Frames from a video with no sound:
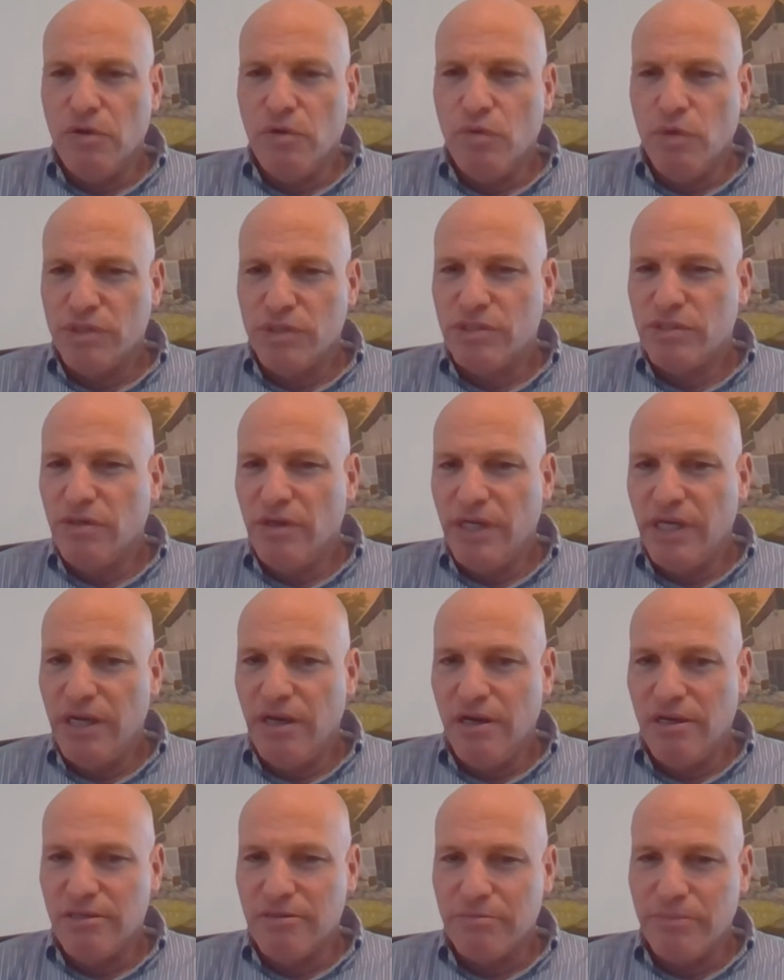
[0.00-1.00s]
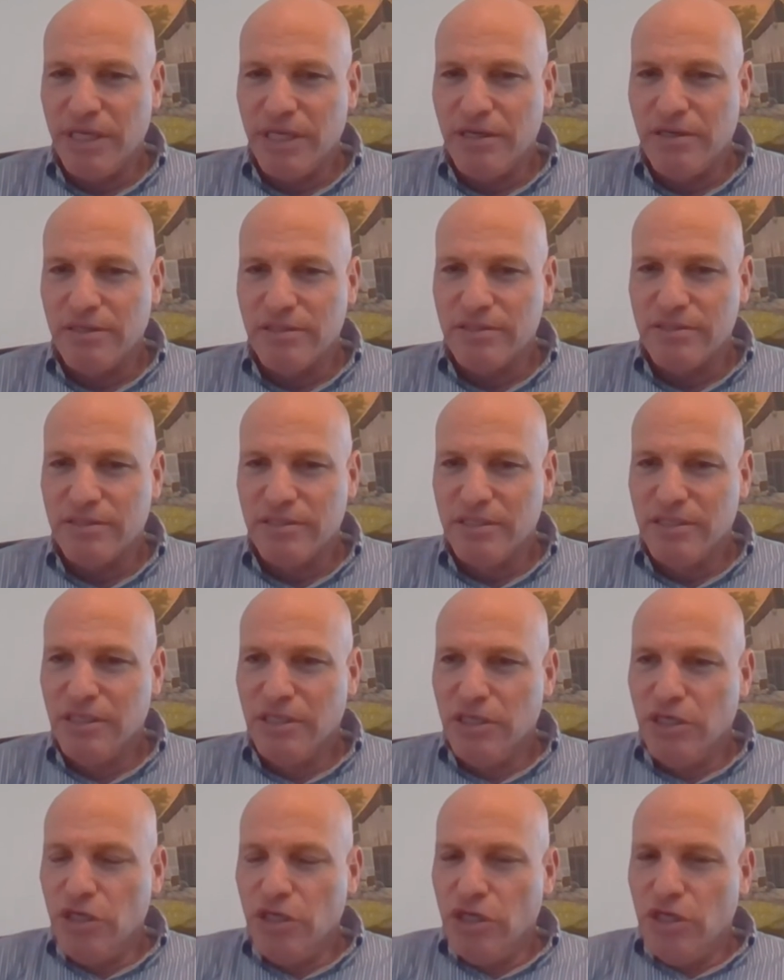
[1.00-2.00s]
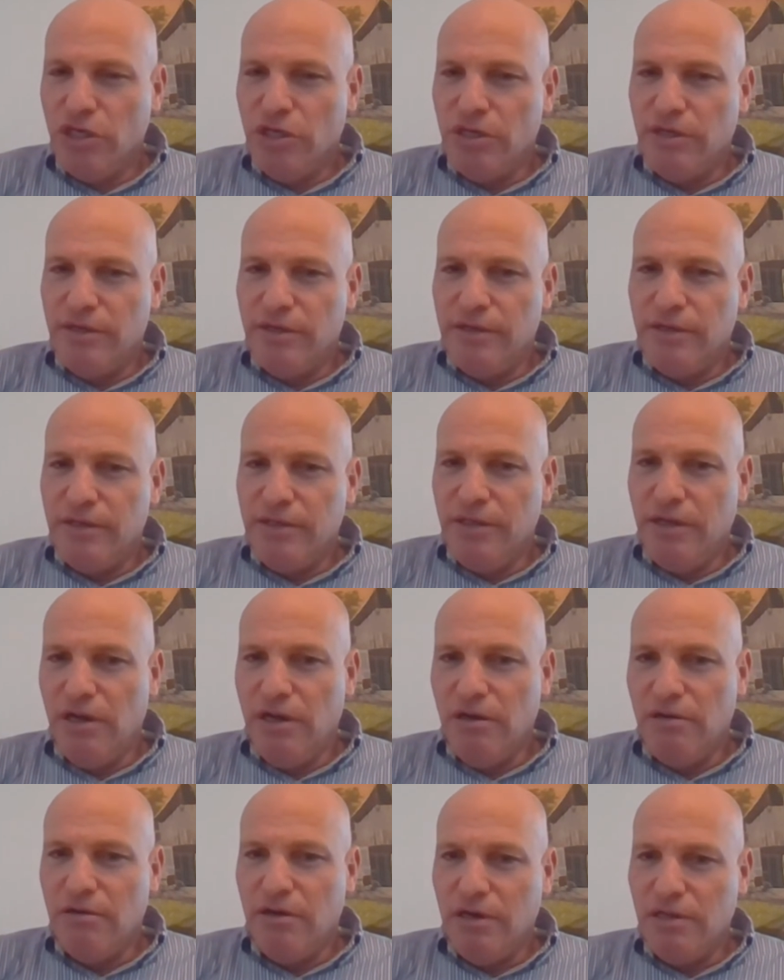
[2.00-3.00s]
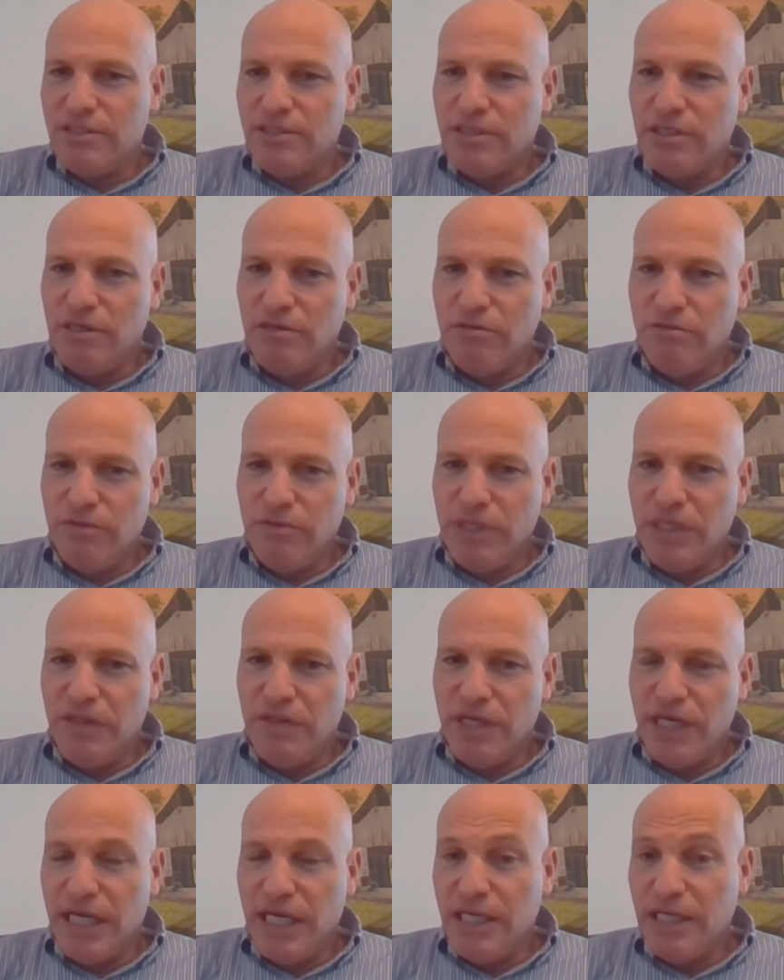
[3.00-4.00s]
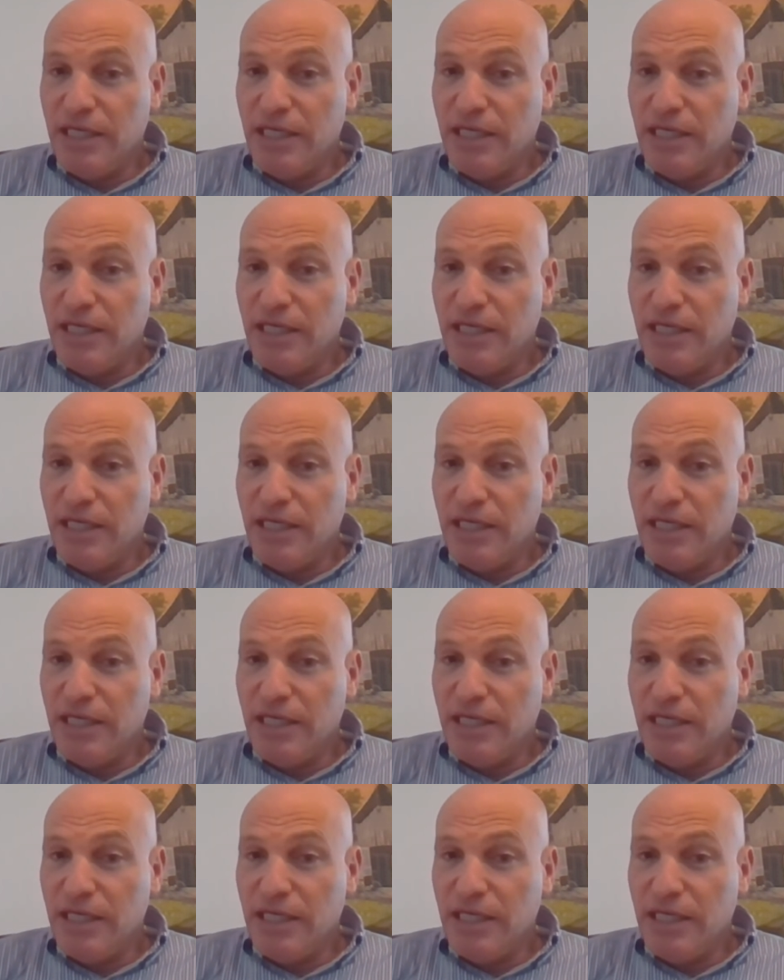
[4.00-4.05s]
what's going on, because also with